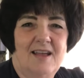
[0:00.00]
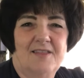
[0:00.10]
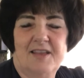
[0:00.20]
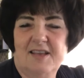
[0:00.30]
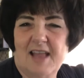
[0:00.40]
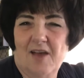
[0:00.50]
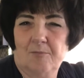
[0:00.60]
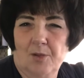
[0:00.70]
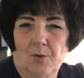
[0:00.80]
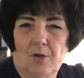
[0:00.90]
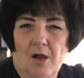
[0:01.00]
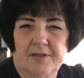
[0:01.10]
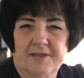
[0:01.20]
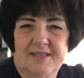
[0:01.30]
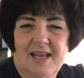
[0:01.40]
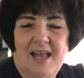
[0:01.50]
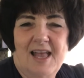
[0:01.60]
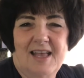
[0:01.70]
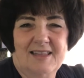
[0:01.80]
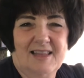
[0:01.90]
They didn't have blowguns
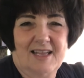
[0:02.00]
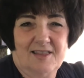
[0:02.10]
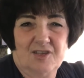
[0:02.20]
like the